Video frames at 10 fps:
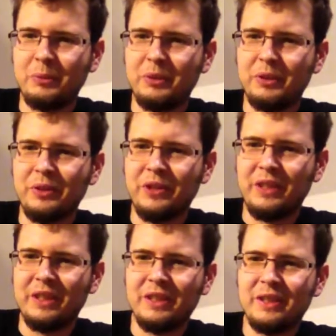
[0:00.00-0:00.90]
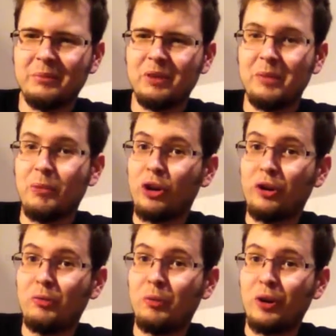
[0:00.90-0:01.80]
a little bit loose on it. Playing
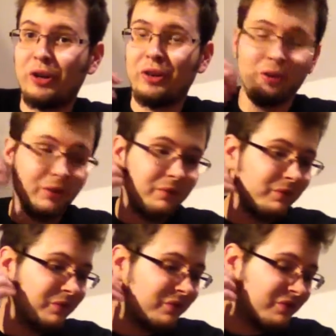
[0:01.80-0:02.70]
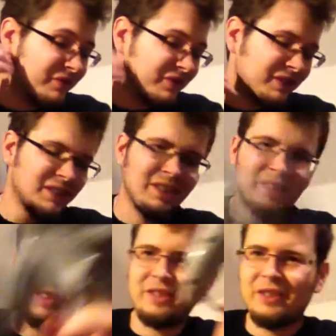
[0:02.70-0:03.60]
Mario Party or
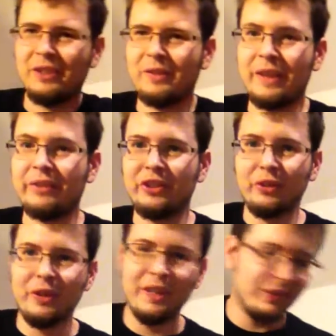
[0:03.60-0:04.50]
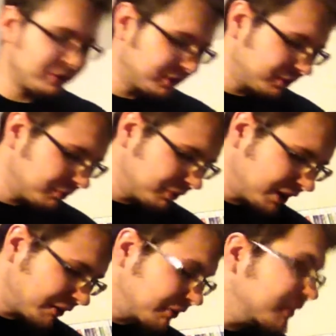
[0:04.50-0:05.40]
F-Zero X or something with
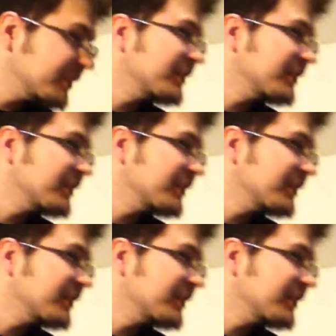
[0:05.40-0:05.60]
that one.